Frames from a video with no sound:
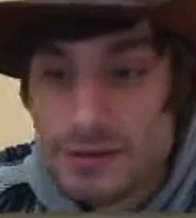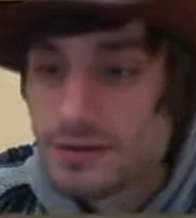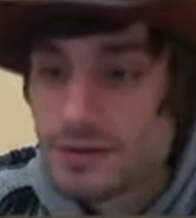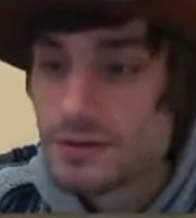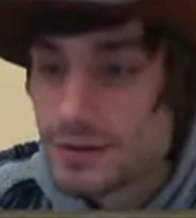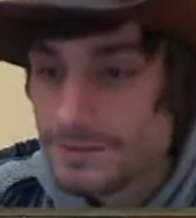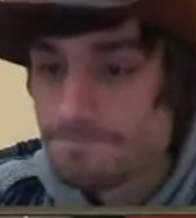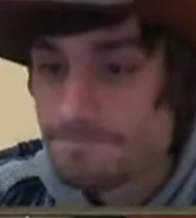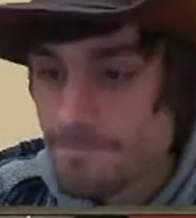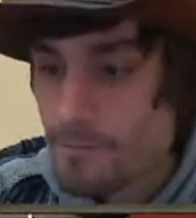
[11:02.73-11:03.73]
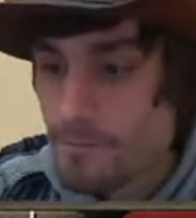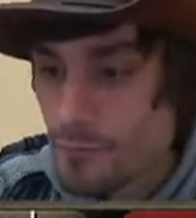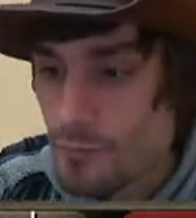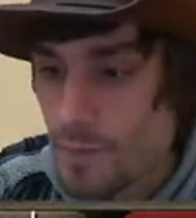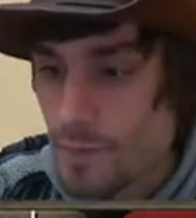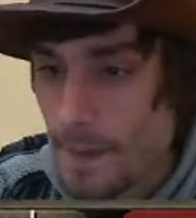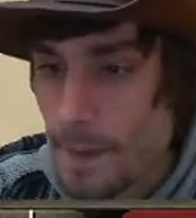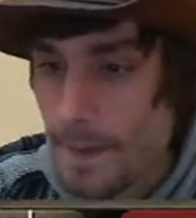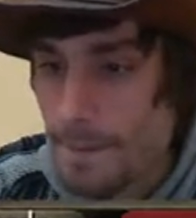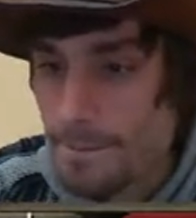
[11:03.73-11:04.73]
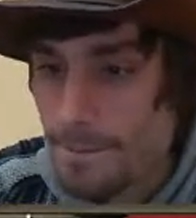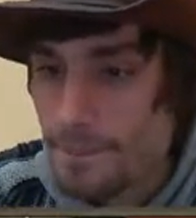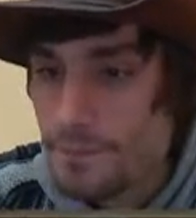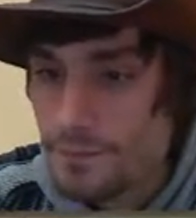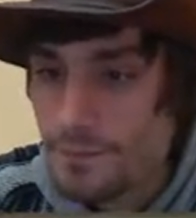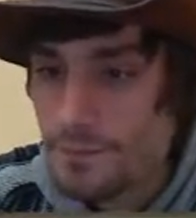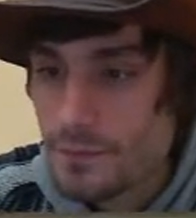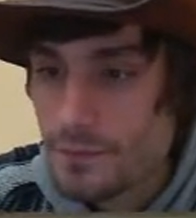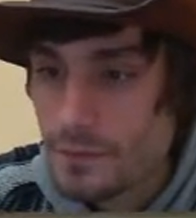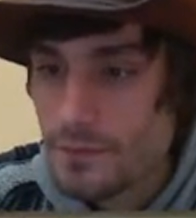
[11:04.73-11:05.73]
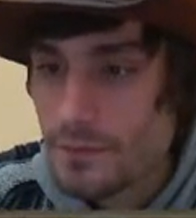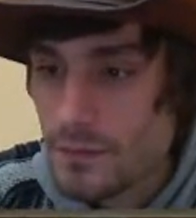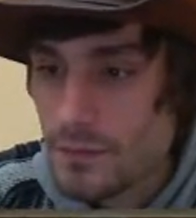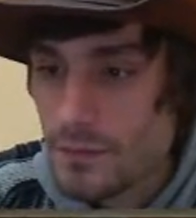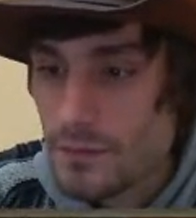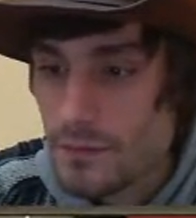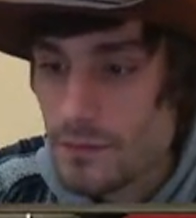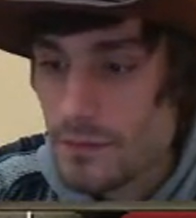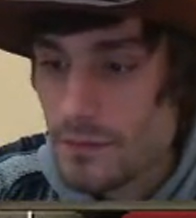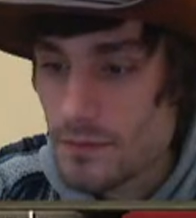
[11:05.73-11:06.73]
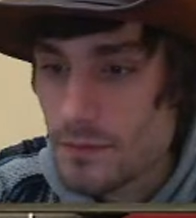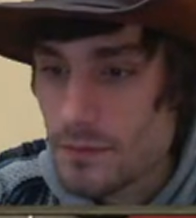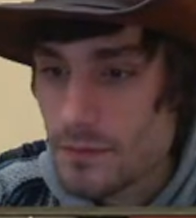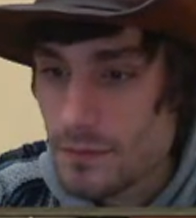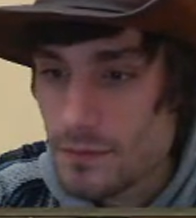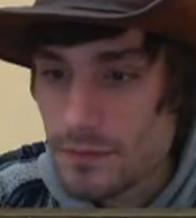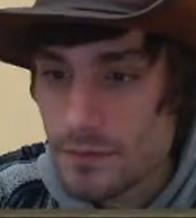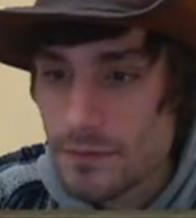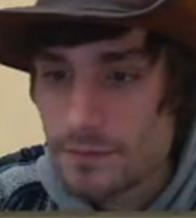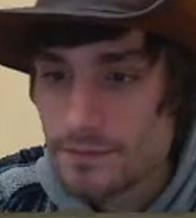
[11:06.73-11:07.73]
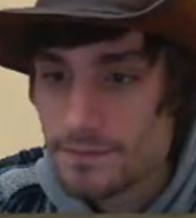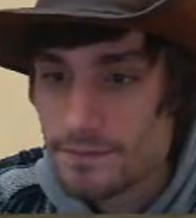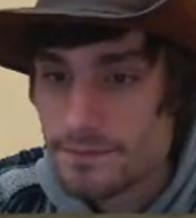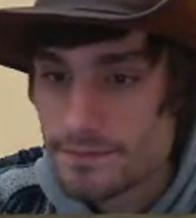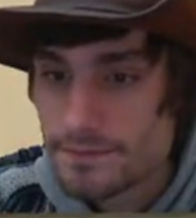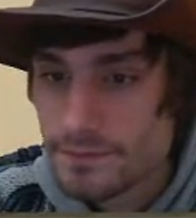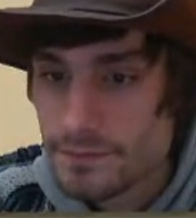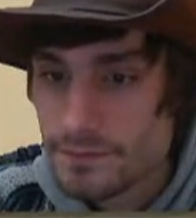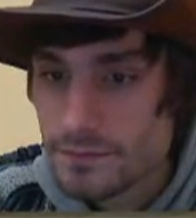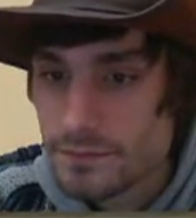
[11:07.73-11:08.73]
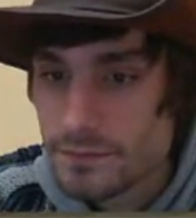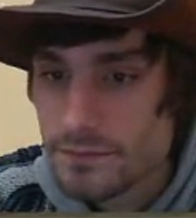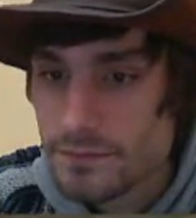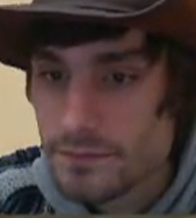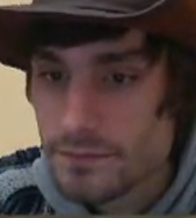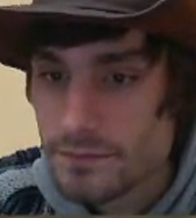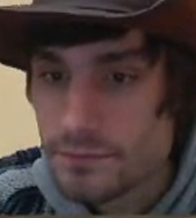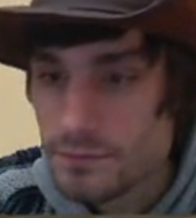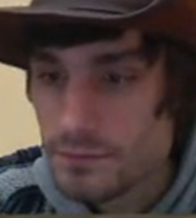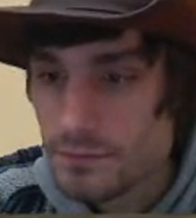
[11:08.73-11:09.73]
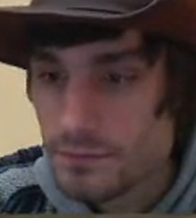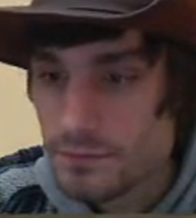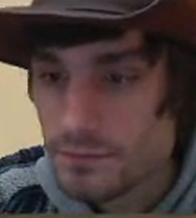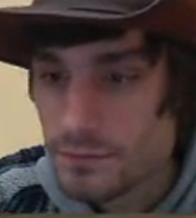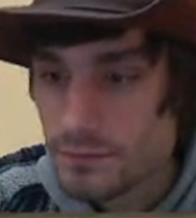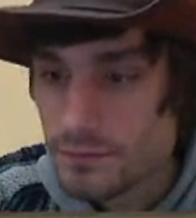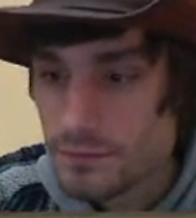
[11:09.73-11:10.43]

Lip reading: No one is speaking in this clip.